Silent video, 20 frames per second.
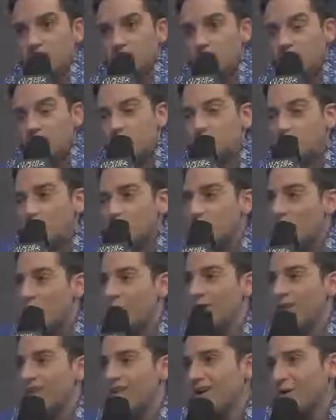Season 2,
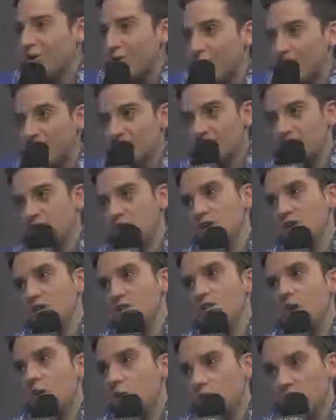only the Koreans actually
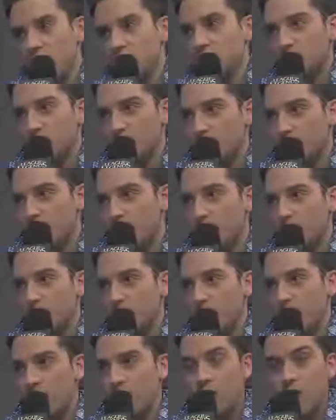knew how to lane swap
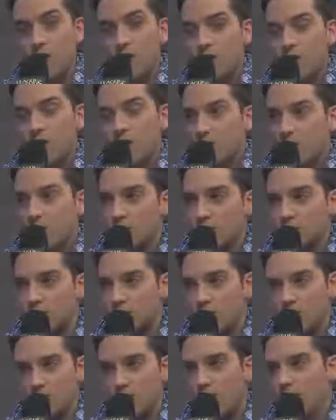properly. Right now, everybody
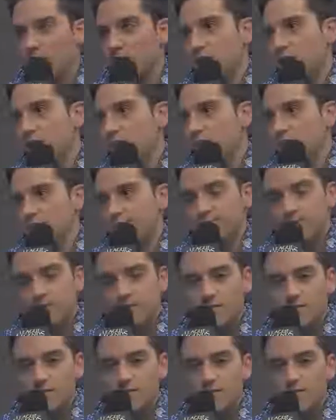knows. Like, even
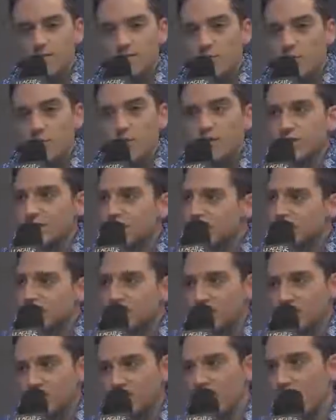the worst
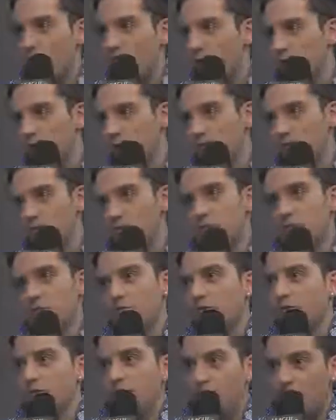LCS team or even one
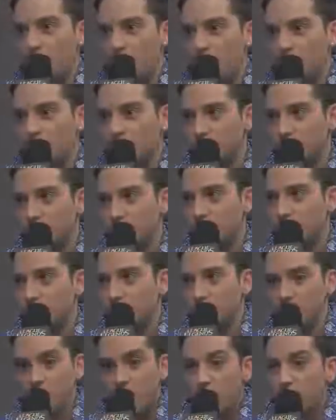of the amateur
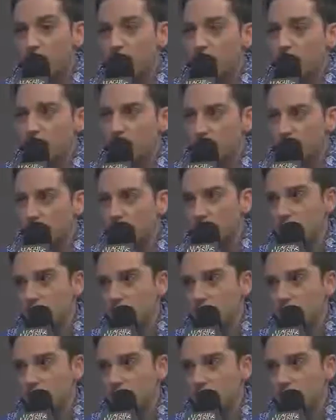teams can know it. No?